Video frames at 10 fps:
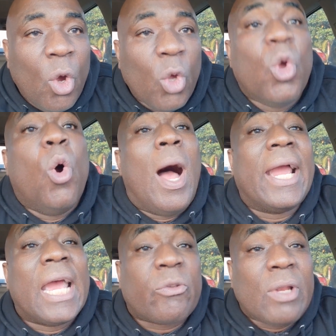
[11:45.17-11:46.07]
You want
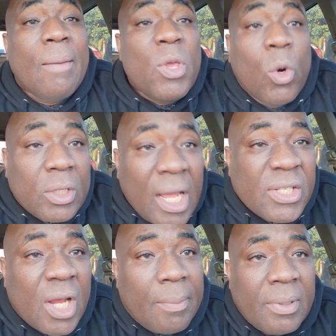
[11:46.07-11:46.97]
to get rid of me out of a
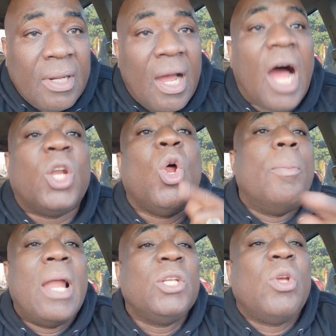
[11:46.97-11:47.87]
job. And
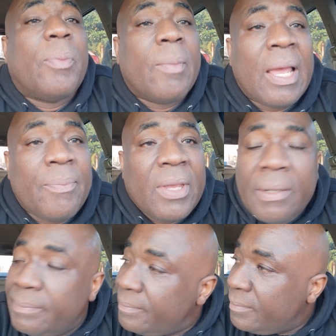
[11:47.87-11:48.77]
double and triple my pay.
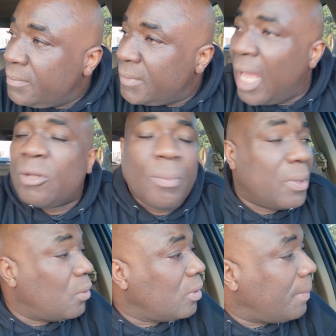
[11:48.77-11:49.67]
Talk to me
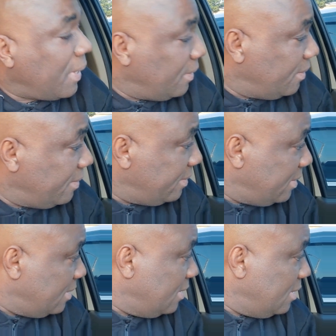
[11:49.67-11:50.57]
good now.
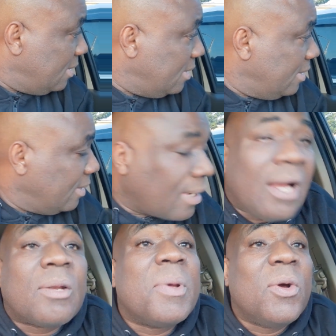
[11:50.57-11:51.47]

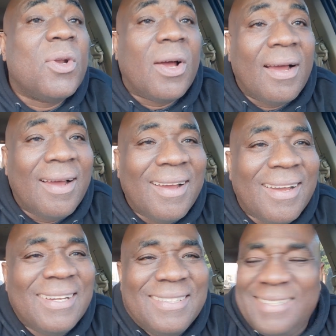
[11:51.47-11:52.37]
Talk to me good
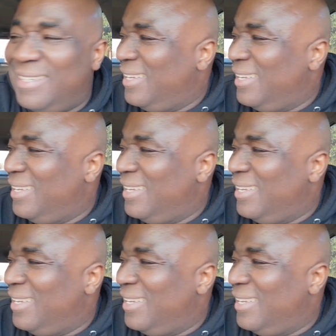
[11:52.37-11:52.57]
now.